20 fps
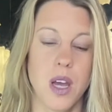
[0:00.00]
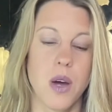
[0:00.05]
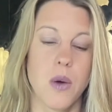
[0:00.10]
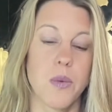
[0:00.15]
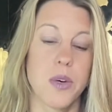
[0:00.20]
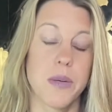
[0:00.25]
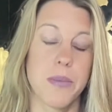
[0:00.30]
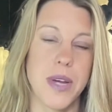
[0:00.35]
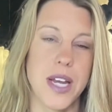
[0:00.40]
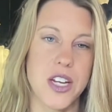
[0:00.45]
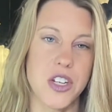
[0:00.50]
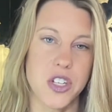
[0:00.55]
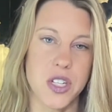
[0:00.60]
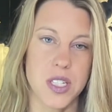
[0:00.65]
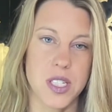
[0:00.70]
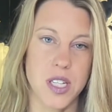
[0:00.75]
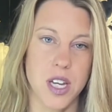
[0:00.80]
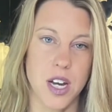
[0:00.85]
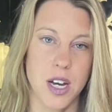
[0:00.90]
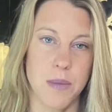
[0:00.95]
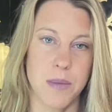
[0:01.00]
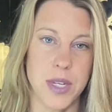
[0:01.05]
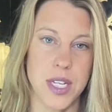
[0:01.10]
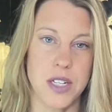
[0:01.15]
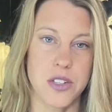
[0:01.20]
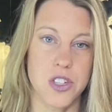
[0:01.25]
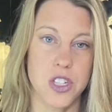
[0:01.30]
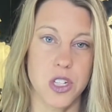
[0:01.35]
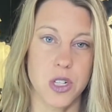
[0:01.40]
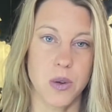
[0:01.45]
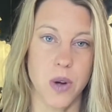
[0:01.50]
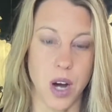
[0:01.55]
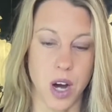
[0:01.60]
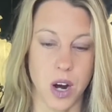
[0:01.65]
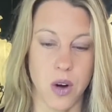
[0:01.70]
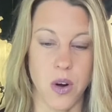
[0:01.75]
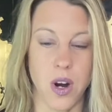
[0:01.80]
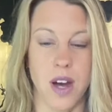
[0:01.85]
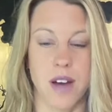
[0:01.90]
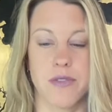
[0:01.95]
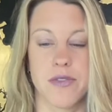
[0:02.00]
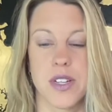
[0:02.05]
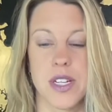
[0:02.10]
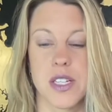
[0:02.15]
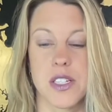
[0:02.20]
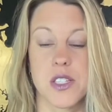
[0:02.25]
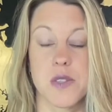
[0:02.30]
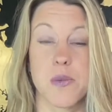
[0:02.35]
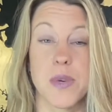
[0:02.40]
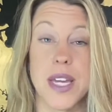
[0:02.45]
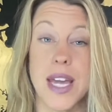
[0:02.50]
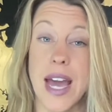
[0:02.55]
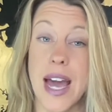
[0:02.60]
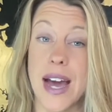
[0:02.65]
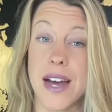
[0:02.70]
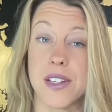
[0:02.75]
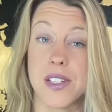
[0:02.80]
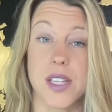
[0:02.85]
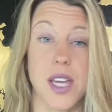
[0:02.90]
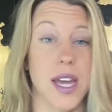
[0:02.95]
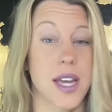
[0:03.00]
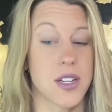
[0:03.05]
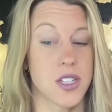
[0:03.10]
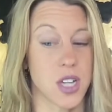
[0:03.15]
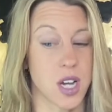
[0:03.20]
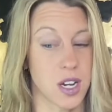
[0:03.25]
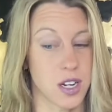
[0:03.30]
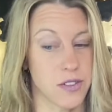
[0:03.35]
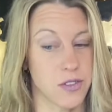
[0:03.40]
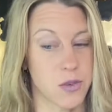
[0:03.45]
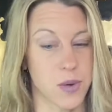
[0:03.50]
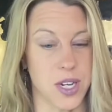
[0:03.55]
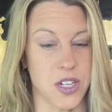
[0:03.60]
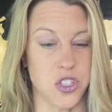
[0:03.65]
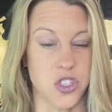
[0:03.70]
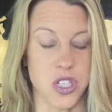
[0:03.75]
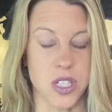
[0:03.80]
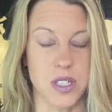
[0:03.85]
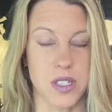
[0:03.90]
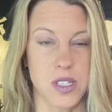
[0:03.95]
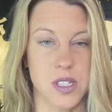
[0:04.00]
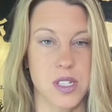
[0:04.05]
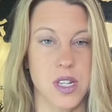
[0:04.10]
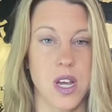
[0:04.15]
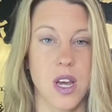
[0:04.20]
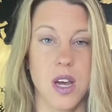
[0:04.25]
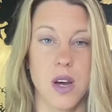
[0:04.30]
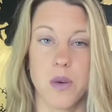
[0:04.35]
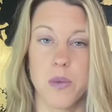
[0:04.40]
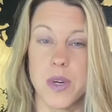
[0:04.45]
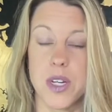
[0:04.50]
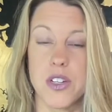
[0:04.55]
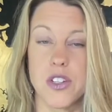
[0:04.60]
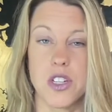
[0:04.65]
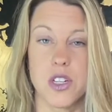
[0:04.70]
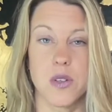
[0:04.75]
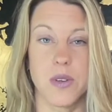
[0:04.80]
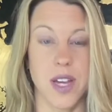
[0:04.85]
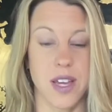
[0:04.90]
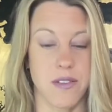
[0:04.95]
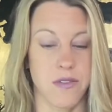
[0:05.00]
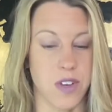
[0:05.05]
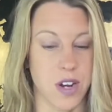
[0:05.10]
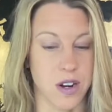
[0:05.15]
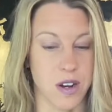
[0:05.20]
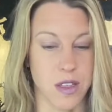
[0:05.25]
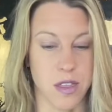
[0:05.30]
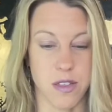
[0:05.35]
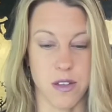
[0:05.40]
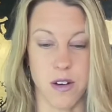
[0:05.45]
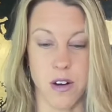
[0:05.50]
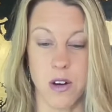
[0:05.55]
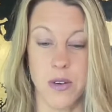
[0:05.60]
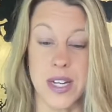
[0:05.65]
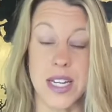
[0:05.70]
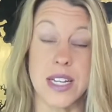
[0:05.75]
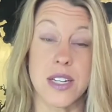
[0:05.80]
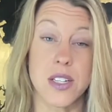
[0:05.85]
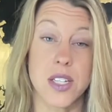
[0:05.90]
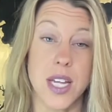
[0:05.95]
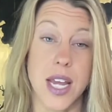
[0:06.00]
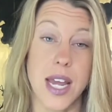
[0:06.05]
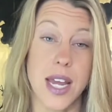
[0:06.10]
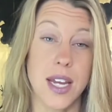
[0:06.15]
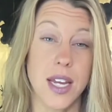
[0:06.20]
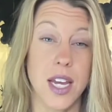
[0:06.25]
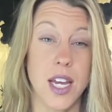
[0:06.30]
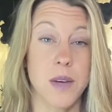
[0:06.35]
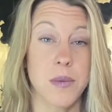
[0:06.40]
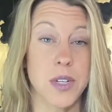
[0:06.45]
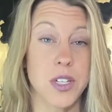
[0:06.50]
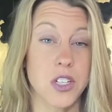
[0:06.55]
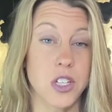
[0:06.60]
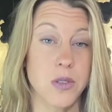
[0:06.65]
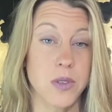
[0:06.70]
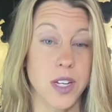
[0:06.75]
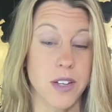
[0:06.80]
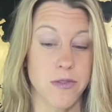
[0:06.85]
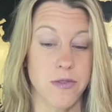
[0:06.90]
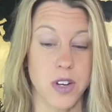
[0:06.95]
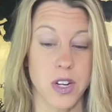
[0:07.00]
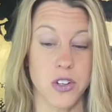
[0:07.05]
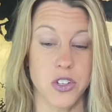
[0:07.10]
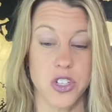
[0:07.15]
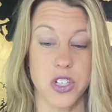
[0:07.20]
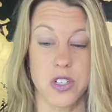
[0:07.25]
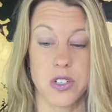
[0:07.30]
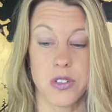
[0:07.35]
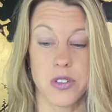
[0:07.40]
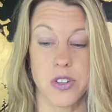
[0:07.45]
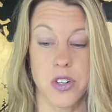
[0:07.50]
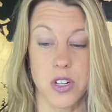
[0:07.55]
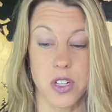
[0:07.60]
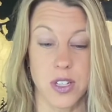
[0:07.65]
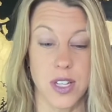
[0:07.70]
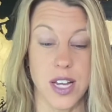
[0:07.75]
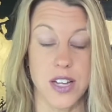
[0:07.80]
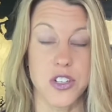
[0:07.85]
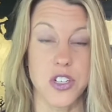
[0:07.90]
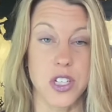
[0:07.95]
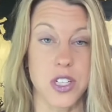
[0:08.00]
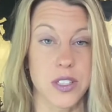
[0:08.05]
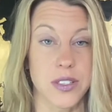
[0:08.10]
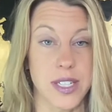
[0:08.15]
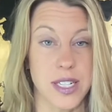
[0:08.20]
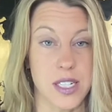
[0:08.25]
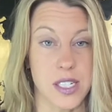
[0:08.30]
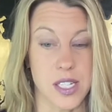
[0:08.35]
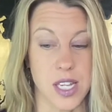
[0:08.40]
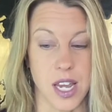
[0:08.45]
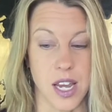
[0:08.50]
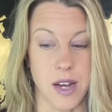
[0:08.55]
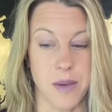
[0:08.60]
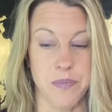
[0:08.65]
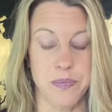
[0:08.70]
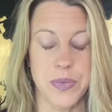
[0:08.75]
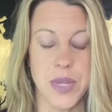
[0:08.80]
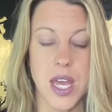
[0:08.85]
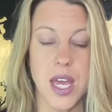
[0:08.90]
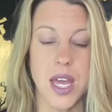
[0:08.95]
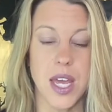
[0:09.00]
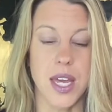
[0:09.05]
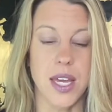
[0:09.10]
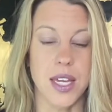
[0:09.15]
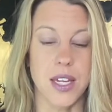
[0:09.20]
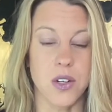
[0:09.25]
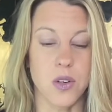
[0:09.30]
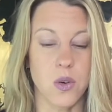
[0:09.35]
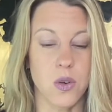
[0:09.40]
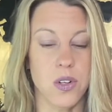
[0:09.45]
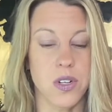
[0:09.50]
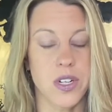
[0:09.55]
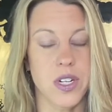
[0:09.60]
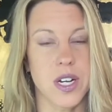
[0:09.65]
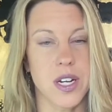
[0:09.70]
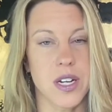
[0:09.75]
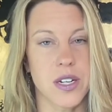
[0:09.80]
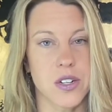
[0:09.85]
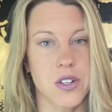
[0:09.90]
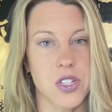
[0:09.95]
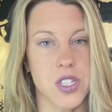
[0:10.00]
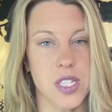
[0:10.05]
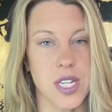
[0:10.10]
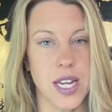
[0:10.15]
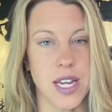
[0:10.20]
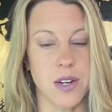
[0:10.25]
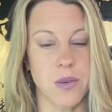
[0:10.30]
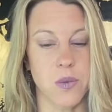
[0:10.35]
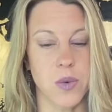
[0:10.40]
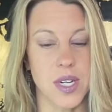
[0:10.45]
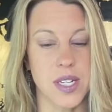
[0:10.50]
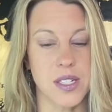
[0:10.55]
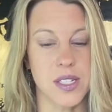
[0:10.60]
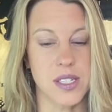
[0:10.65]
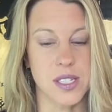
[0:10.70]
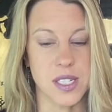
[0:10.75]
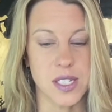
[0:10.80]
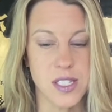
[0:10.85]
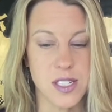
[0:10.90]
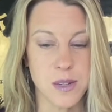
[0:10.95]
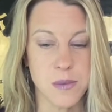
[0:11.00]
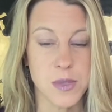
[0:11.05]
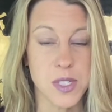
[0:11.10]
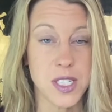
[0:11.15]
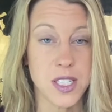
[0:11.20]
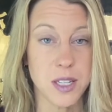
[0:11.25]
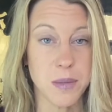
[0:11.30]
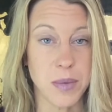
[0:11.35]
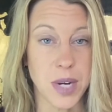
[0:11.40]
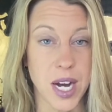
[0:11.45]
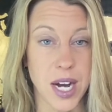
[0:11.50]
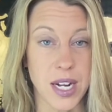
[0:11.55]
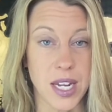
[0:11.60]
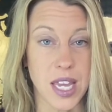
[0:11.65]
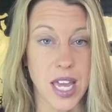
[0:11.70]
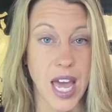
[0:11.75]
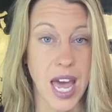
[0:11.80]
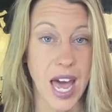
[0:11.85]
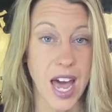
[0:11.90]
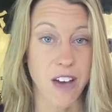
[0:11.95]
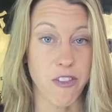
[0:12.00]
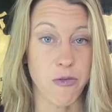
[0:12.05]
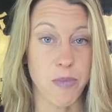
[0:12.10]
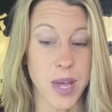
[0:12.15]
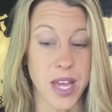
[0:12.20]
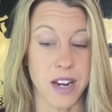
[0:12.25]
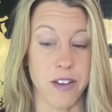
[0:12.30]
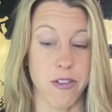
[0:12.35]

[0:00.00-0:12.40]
When patients come into our office, we ask a ton of questions. We do a very thorough intake and we do a functional neurological exam in order to understand what systems in the body have been